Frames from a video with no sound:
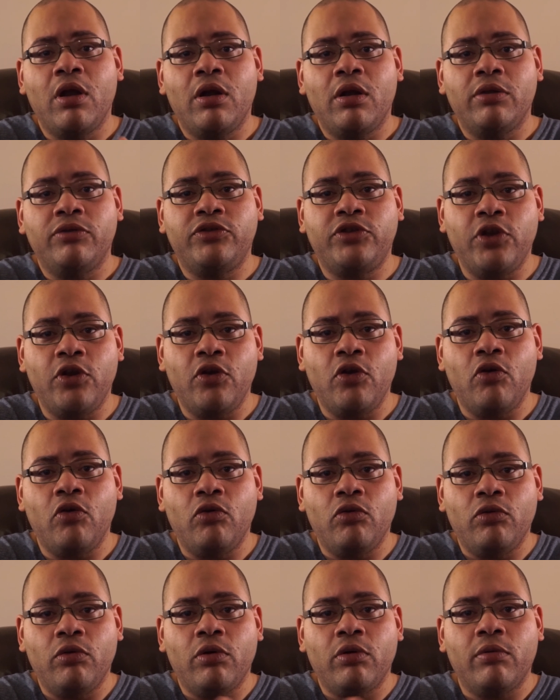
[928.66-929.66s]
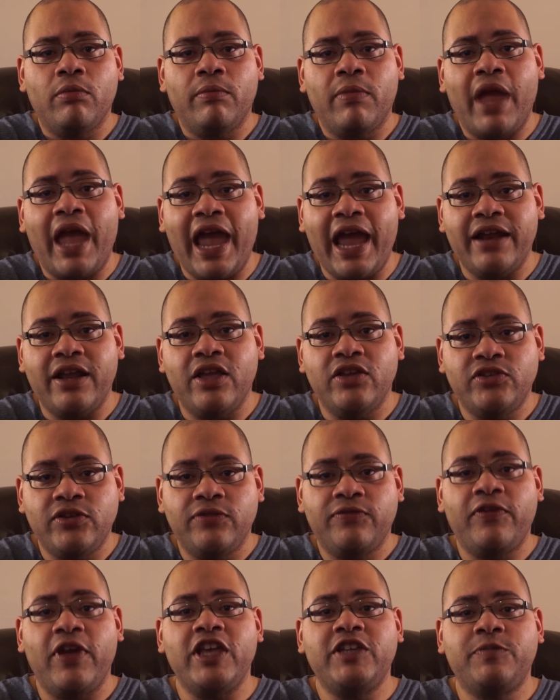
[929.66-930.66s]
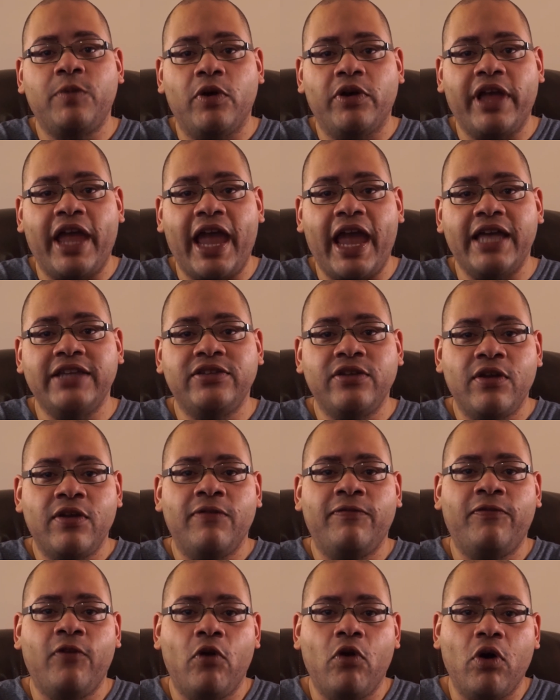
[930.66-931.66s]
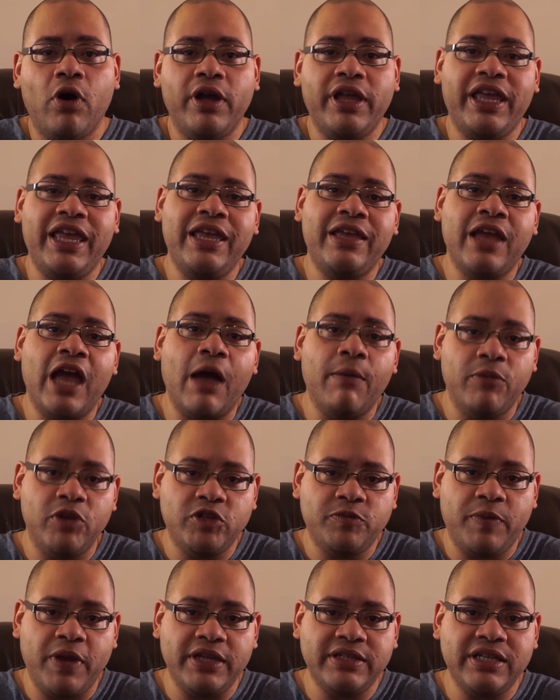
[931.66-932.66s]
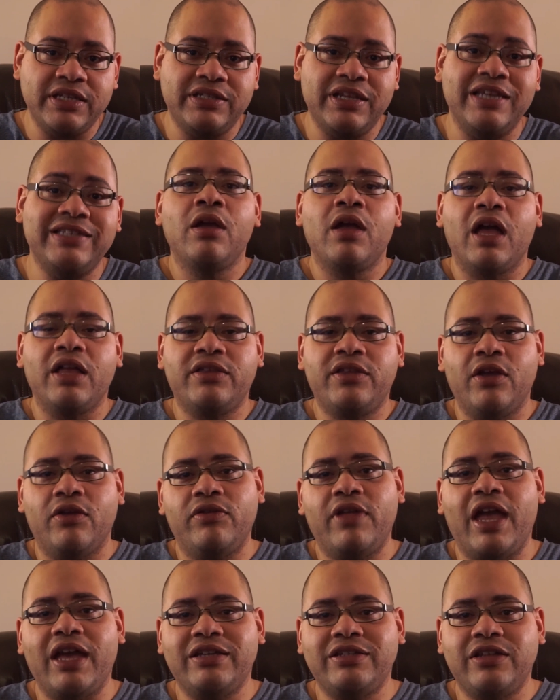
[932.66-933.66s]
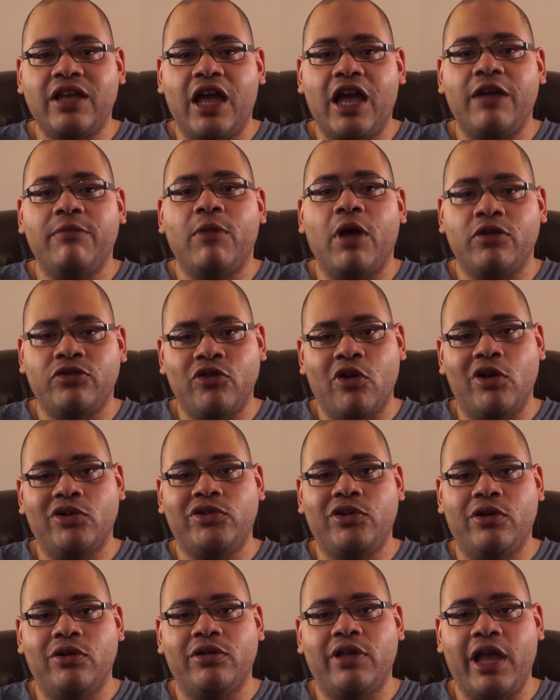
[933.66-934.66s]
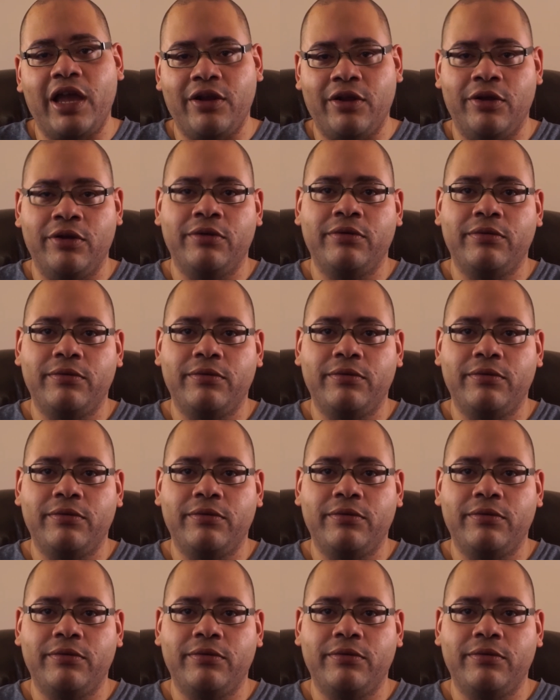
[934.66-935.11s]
do manage Facebook ads for e-commerce businesses. Until next time, I'll talk to you later.